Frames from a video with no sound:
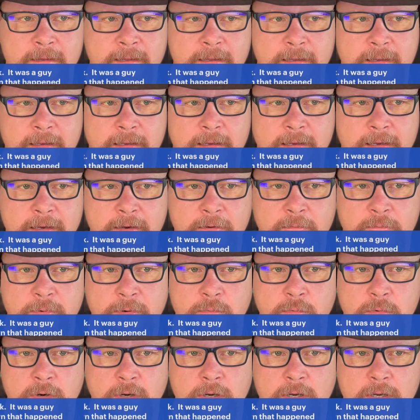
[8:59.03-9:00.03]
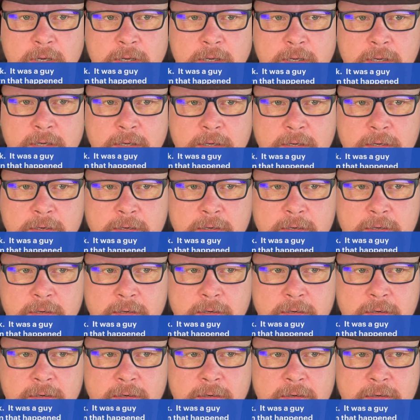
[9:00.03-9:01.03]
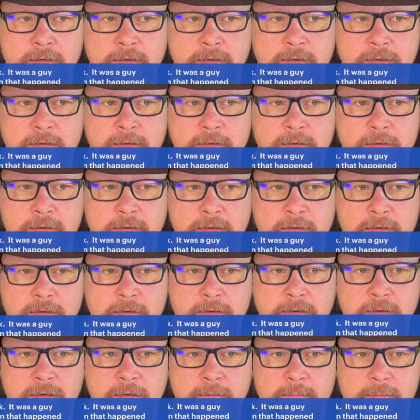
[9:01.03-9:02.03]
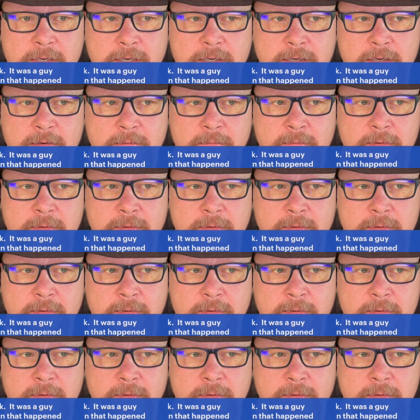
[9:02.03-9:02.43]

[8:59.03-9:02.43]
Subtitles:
And we want, come on. Nope,